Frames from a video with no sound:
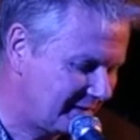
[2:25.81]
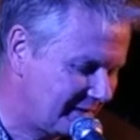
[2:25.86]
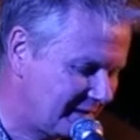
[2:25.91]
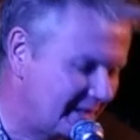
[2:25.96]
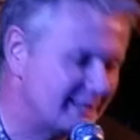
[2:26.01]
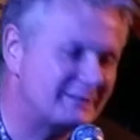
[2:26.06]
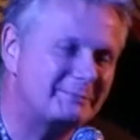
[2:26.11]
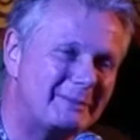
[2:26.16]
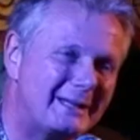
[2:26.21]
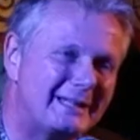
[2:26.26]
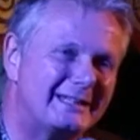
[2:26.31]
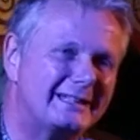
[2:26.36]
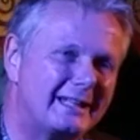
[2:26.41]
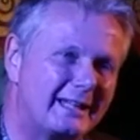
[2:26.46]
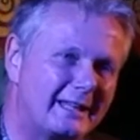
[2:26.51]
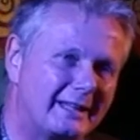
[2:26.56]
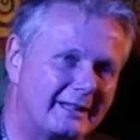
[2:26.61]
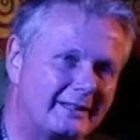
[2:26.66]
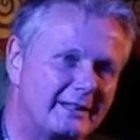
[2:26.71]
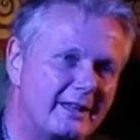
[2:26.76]
is
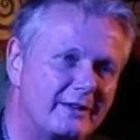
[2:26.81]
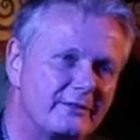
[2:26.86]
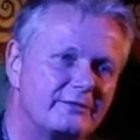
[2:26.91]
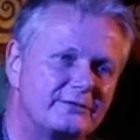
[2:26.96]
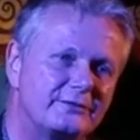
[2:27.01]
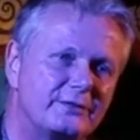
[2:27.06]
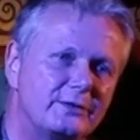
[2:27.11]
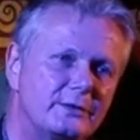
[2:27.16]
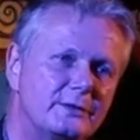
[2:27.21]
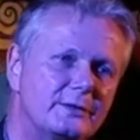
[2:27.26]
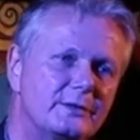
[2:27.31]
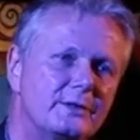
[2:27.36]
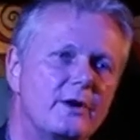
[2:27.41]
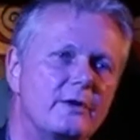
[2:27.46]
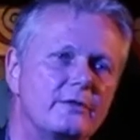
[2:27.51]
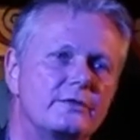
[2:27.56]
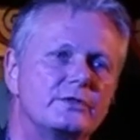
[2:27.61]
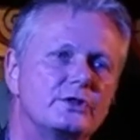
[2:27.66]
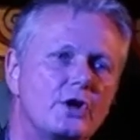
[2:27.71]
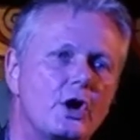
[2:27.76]
piddling, yet full
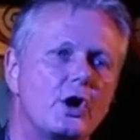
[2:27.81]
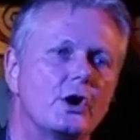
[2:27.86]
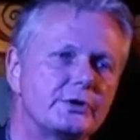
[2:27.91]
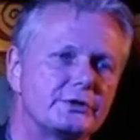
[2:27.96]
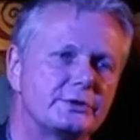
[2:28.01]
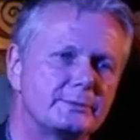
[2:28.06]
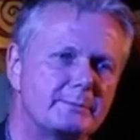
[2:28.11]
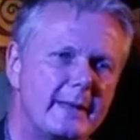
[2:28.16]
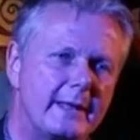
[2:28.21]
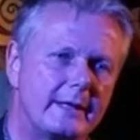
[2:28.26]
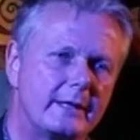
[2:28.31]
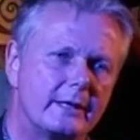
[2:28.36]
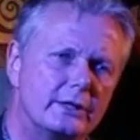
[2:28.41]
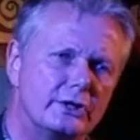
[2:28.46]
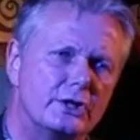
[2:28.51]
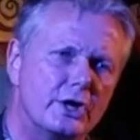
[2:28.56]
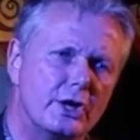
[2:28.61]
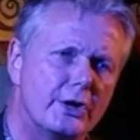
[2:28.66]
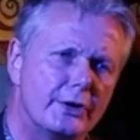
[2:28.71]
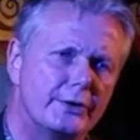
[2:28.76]
of cosmic
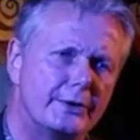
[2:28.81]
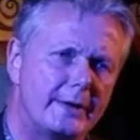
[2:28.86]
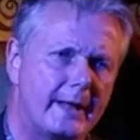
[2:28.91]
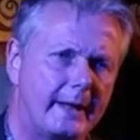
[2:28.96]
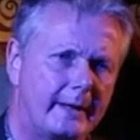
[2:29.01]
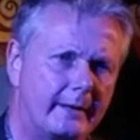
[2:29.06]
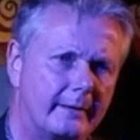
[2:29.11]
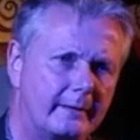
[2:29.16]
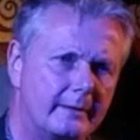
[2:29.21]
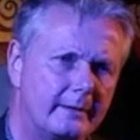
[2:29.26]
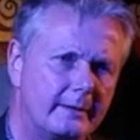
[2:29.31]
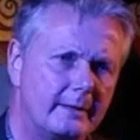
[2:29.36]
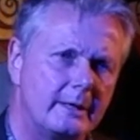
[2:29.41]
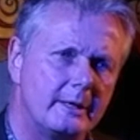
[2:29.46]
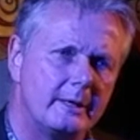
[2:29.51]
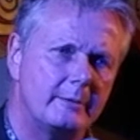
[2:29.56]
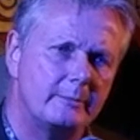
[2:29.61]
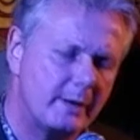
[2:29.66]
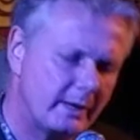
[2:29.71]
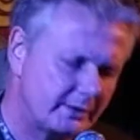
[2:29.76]
yearning.
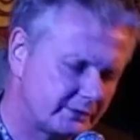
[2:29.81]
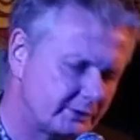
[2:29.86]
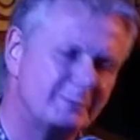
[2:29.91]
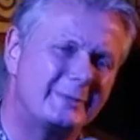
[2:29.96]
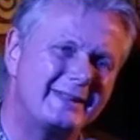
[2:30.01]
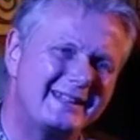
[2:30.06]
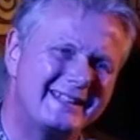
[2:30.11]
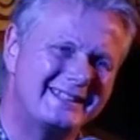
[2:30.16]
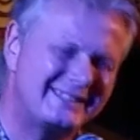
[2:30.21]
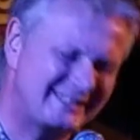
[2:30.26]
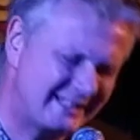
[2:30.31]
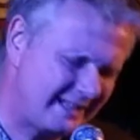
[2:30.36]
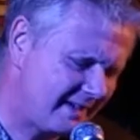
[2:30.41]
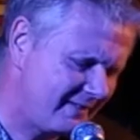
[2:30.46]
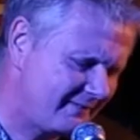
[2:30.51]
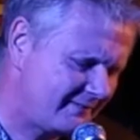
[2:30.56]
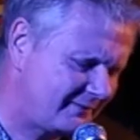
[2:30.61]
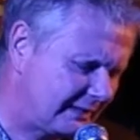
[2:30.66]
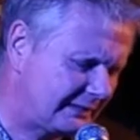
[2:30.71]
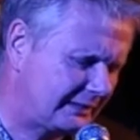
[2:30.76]
Part of me is
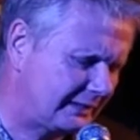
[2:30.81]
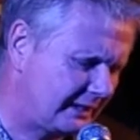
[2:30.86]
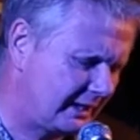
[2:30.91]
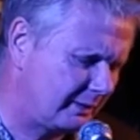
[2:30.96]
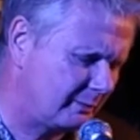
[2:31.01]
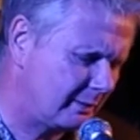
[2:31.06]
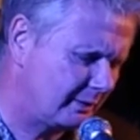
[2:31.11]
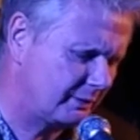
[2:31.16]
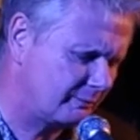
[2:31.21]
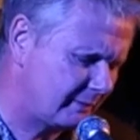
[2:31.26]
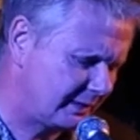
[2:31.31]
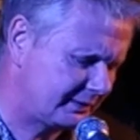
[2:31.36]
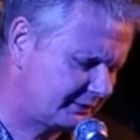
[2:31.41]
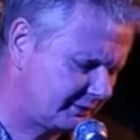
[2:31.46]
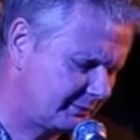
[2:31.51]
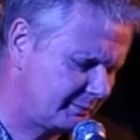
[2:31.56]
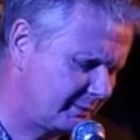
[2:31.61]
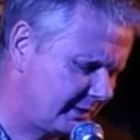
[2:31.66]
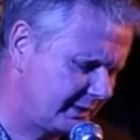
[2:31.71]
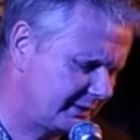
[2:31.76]
fiddling, while the rest
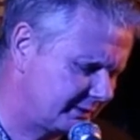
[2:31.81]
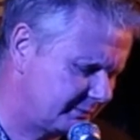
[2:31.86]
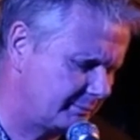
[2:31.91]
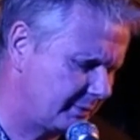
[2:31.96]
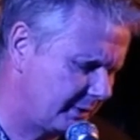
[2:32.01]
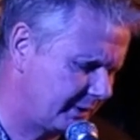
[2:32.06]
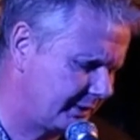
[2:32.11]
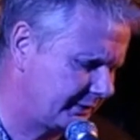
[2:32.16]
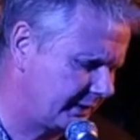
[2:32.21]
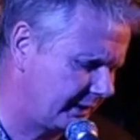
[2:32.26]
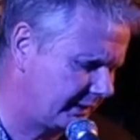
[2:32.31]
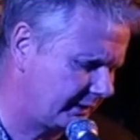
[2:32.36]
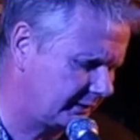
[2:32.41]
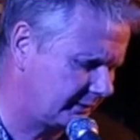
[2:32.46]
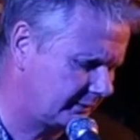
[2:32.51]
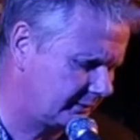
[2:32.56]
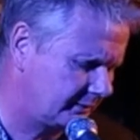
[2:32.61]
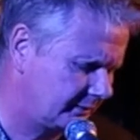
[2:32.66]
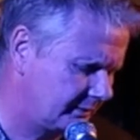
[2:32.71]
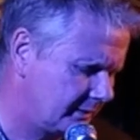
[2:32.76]
of me is burning.
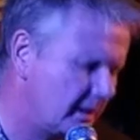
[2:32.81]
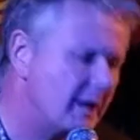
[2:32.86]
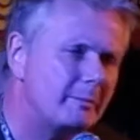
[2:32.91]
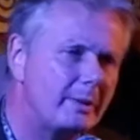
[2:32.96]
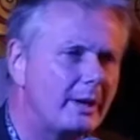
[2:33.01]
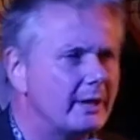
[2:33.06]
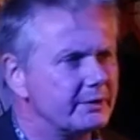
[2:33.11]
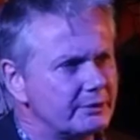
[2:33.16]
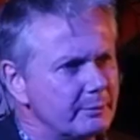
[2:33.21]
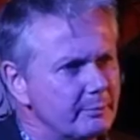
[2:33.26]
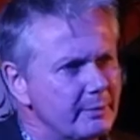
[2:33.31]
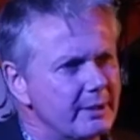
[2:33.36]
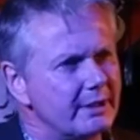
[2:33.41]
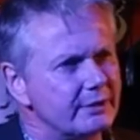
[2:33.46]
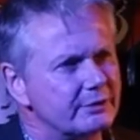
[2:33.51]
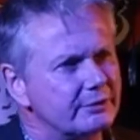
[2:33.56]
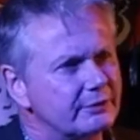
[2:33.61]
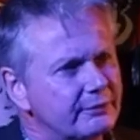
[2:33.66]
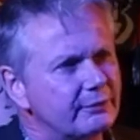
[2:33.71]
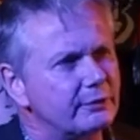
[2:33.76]
Part of me
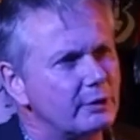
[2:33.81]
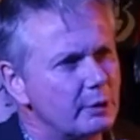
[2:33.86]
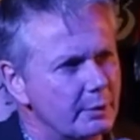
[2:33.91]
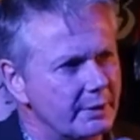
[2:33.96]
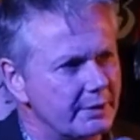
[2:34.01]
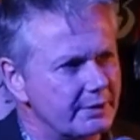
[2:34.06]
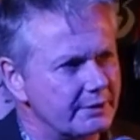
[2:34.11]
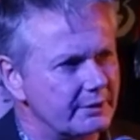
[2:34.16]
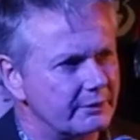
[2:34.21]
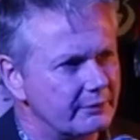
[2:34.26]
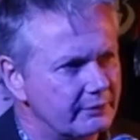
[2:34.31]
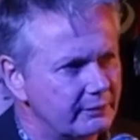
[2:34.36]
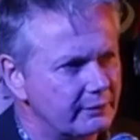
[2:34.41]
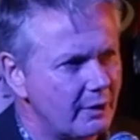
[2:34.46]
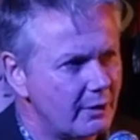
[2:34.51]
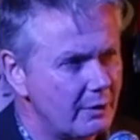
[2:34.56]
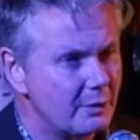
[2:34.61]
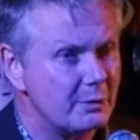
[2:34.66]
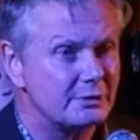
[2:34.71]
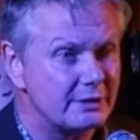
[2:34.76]
is fluent, it
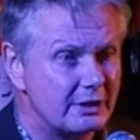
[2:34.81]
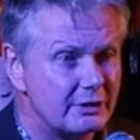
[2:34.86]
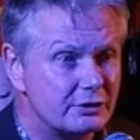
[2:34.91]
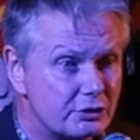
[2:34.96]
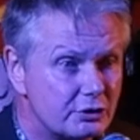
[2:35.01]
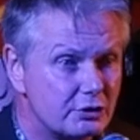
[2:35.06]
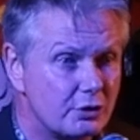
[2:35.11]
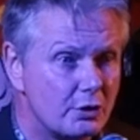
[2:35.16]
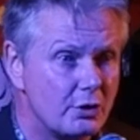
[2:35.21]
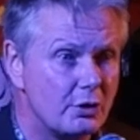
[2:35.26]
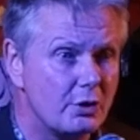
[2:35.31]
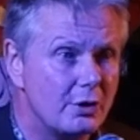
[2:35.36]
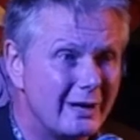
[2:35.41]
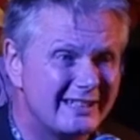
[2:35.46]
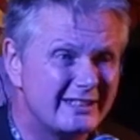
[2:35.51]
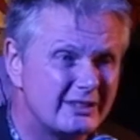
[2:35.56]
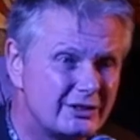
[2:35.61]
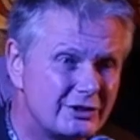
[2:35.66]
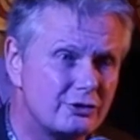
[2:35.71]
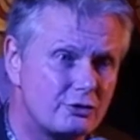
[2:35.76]
flows as sure
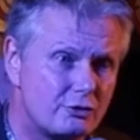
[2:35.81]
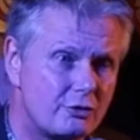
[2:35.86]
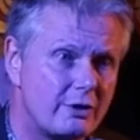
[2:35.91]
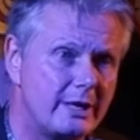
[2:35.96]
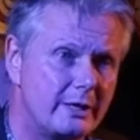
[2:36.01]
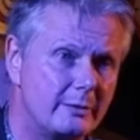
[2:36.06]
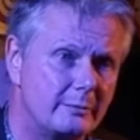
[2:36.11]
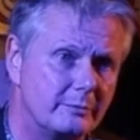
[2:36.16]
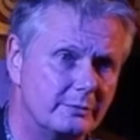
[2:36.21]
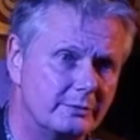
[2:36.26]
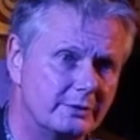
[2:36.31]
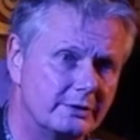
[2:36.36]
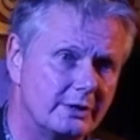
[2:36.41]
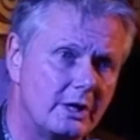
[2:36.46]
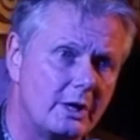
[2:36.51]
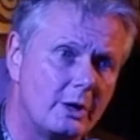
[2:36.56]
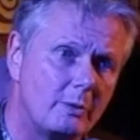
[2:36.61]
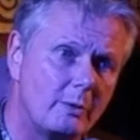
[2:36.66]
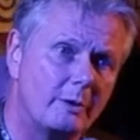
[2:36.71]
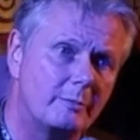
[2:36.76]
as streams,
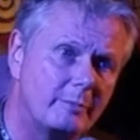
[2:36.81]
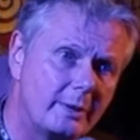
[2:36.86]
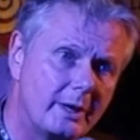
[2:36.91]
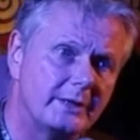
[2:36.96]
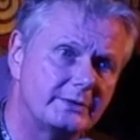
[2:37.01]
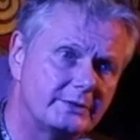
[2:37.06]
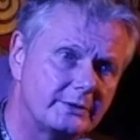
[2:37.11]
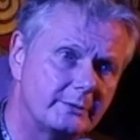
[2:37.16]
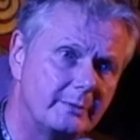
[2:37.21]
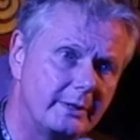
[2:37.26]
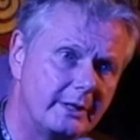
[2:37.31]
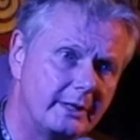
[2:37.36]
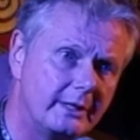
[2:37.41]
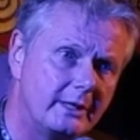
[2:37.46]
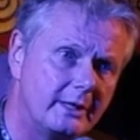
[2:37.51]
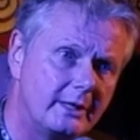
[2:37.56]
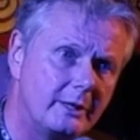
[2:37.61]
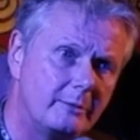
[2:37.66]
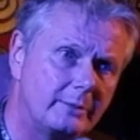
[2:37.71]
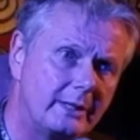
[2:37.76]
while part of me
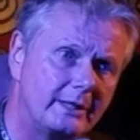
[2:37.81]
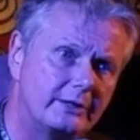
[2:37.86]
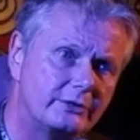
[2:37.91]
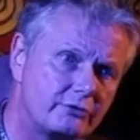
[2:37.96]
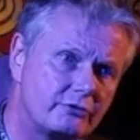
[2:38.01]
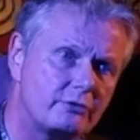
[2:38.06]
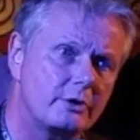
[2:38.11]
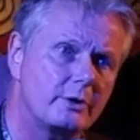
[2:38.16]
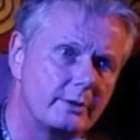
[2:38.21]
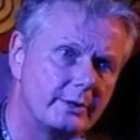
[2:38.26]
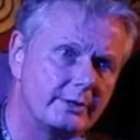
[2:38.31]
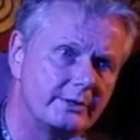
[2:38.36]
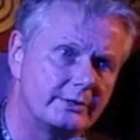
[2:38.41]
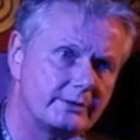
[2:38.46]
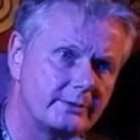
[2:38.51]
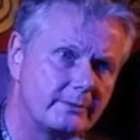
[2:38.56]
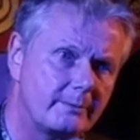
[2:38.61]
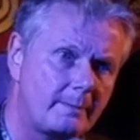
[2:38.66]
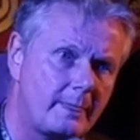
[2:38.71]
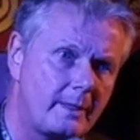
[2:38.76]
plays truant.
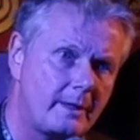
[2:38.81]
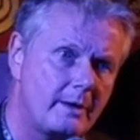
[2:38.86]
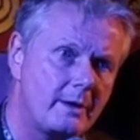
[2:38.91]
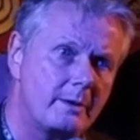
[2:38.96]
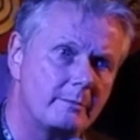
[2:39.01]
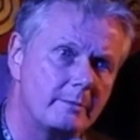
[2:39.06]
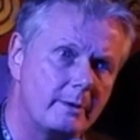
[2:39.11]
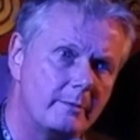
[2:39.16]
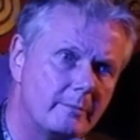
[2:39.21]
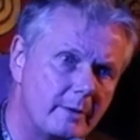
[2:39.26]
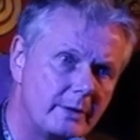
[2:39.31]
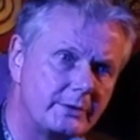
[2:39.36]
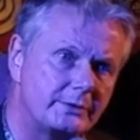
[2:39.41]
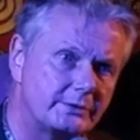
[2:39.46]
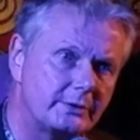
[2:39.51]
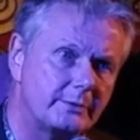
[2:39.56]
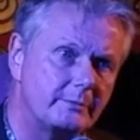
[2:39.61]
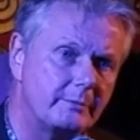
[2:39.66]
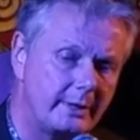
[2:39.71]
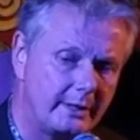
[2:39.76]
But most
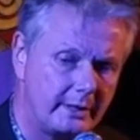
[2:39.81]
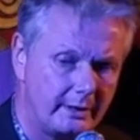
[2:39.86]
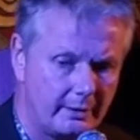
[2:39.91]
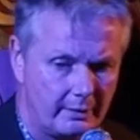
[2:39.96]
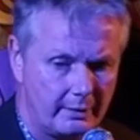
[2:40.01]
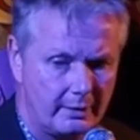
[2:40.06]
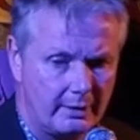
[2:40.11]
of me,